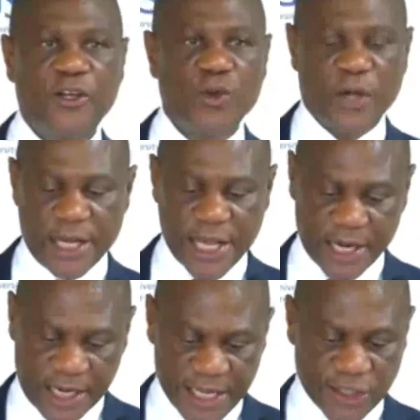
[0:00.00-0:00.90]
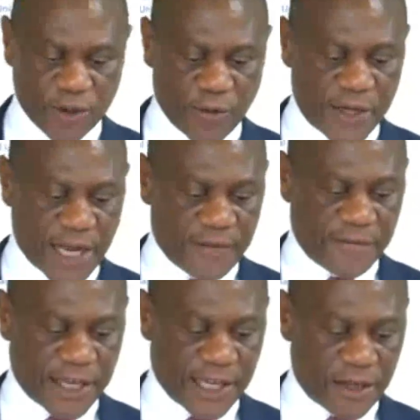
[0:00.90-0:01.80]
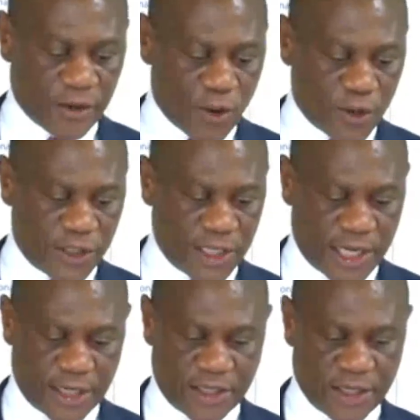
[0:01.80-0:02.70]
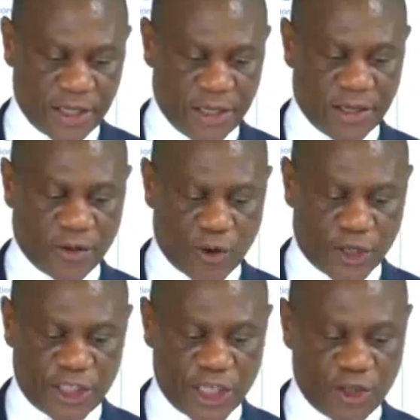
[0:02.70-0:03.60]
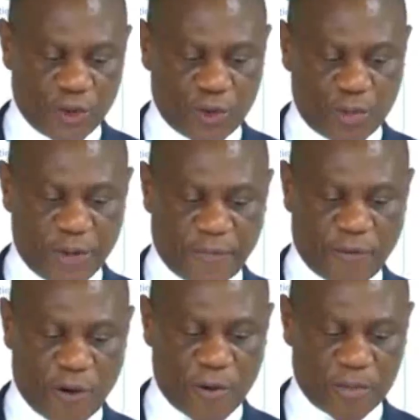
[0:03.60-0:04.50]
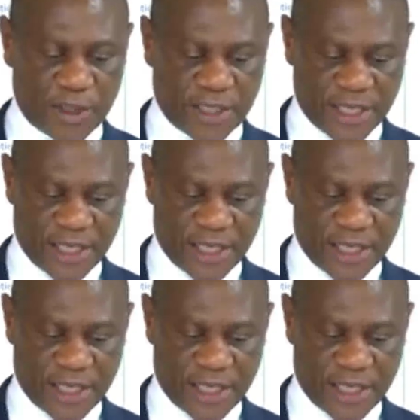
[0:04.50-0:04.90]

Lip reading: to the rest of the African continent continue to be formed